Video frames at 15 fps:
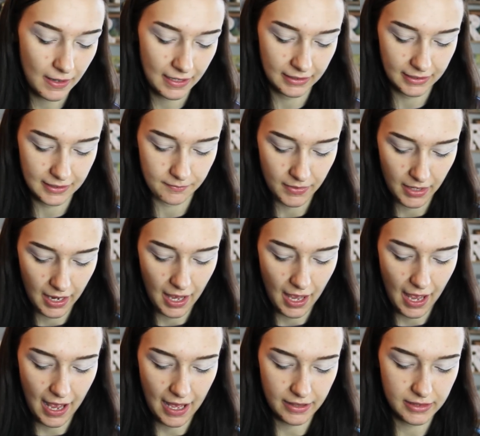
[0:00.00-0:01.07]
palette,
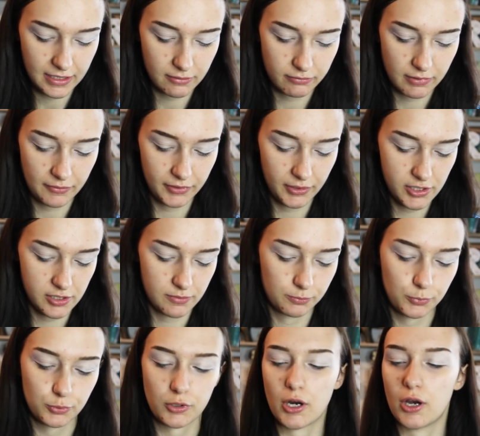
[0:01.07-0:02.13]
and the
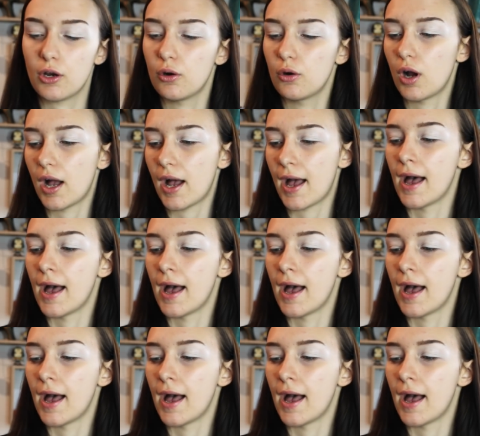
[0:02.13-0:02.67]
Revolution Pro